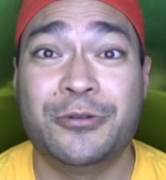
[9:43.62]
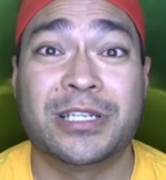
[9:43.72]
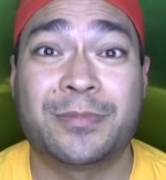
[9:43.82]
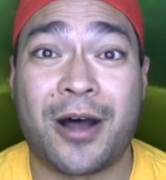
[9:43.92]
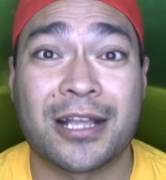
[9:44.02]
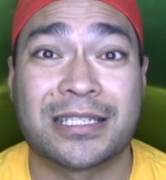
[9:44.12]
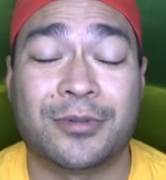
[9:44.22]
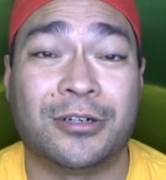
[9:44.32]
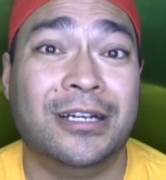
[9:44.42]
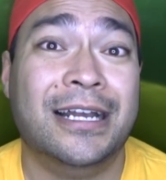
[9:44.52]
soon as
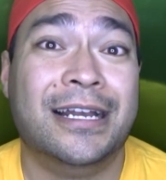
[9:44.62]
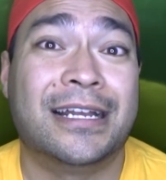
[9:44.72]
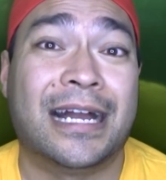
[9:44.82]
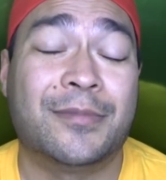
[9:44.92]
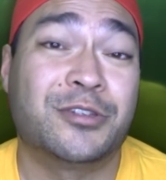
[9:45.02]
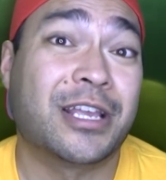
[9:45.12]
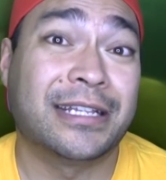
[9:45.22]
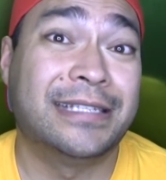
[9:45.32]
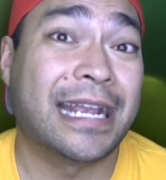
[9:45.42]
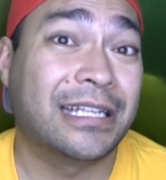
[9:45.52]
possible, so they
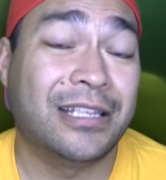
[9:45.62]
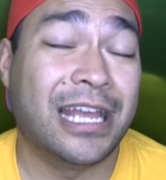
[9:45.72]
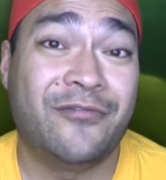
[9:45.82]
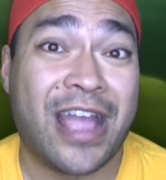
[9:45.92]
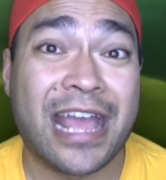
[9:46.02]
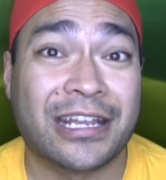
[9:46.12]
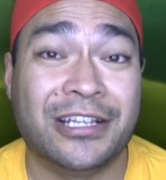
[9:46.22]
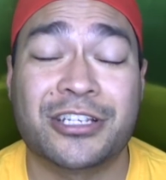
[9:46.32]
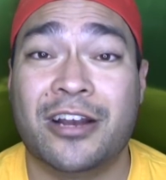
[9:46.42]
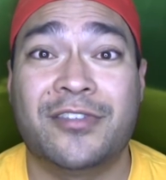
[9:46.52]
can take
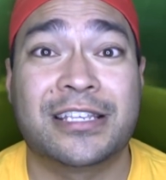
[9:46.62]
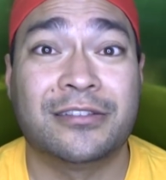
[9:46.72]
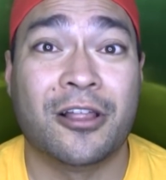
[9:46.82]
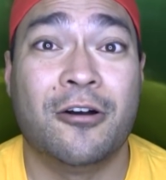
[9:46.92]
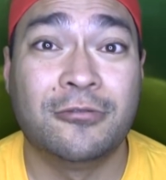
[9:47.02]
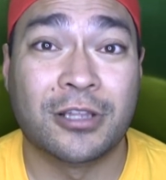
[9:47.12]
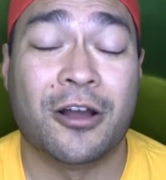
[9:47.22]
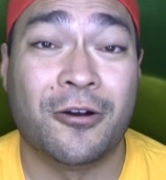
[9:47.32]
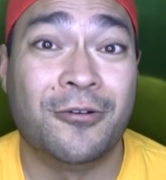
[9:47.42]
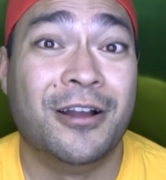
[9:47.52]
advantage of these low,
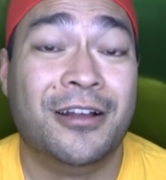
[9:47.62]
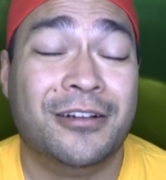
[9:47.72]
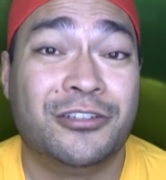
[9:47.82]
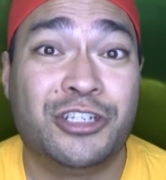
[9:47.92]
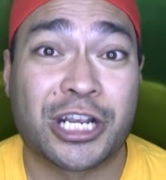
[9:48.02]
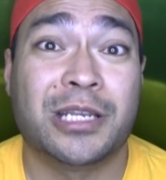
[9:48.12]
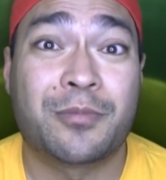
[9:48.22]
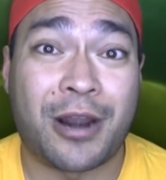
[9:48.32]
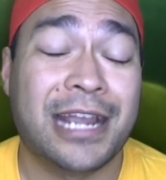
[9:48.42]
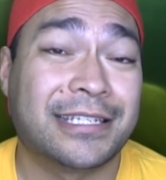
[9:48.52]
low chicken
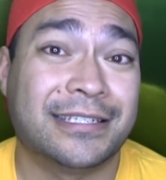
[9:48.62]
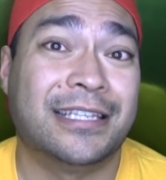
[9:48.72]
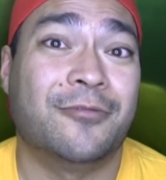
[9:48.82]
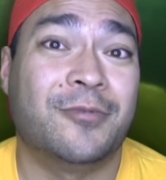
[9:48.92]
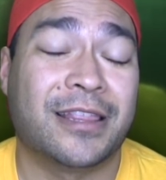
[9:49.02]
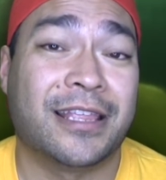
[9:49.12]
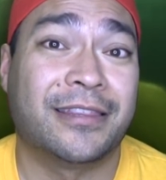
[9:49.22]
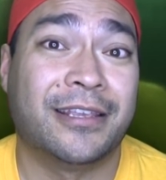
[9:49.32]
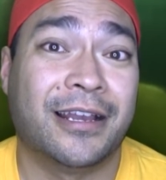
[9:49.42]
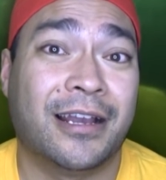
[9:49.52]
prices
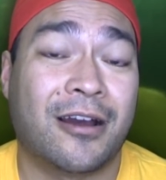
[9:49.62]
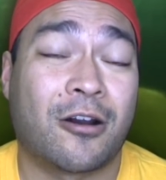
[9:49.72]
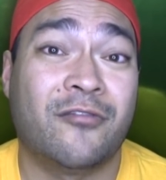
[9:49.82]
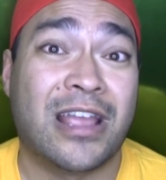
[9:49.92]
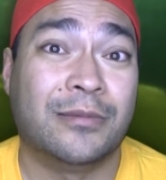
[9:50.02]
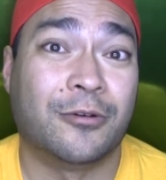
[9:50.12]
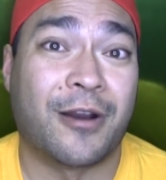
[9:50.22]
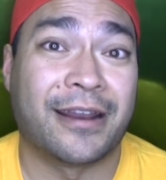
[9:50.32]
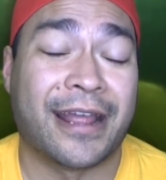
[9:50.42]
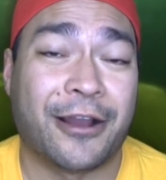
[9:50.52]
that are available
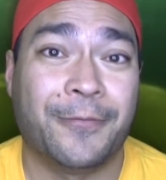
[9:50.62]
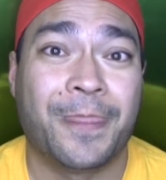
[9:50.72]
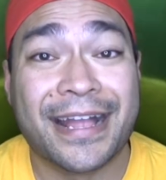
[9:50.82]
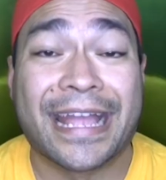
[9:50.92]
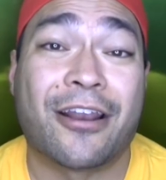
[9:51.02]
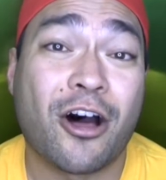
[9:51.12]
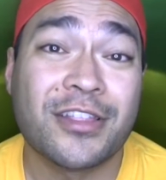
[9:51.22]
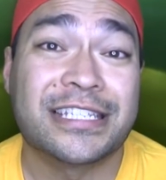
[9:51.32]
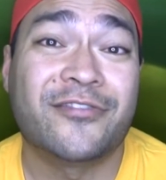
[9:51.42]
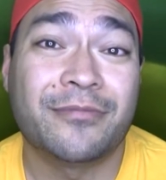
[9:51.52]
right now. Again, all
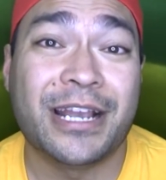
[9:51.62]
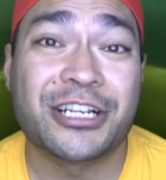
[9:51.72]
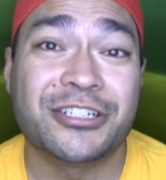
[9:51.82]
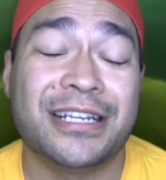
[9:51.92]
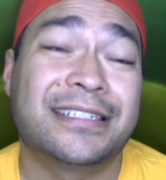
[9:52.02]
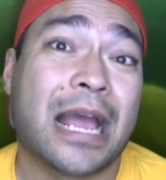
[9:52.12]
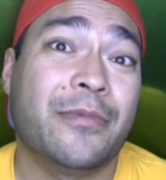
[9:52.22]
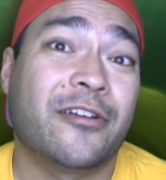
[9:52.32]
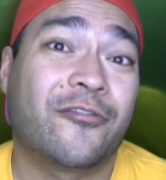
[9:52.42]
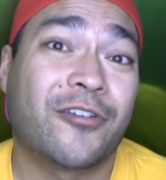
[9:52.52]
this information is
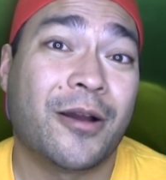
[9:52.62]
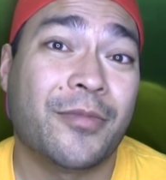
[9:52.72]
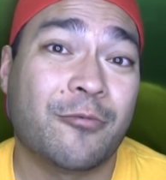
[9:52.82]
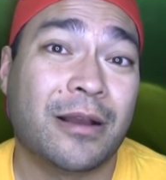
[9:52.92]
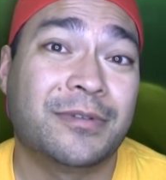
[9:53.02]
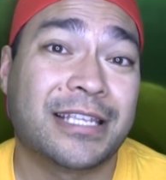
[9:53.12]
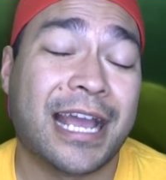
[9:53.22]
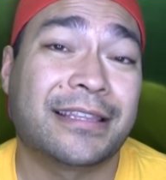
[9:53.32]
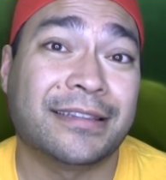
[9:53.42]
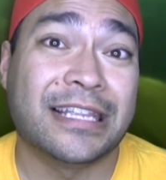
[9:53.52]
coming from the
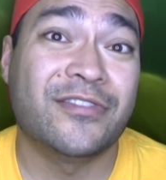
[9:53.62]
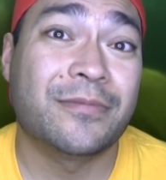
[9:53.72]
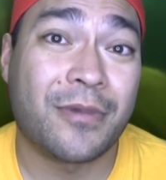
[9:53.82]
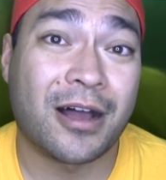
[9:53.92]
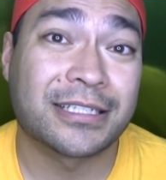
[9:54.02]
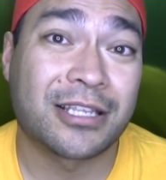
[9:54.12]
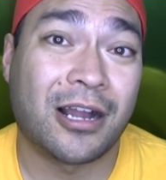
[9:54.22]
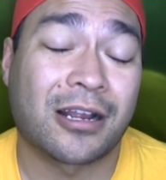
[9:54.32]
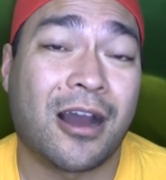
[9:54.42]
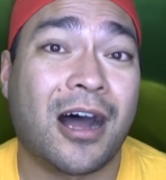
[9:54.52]
website
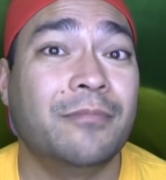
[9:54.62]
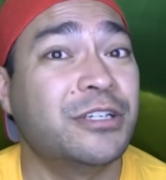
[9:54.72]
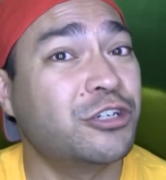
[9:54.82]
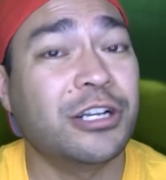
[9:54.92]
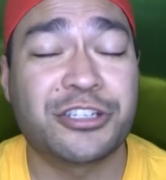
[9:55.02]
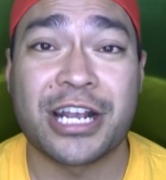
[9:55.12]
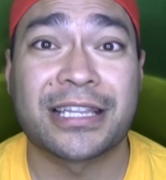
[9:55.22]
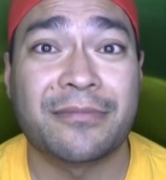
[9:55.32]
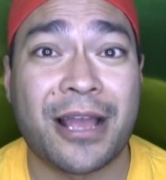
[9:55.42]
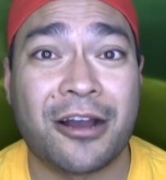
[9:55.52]
livingmoss.com. Be sure to check
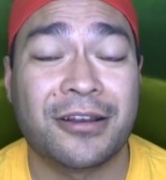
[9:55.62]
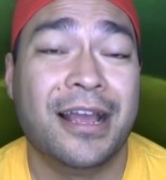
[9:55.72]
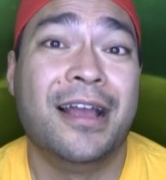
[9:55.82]
them out.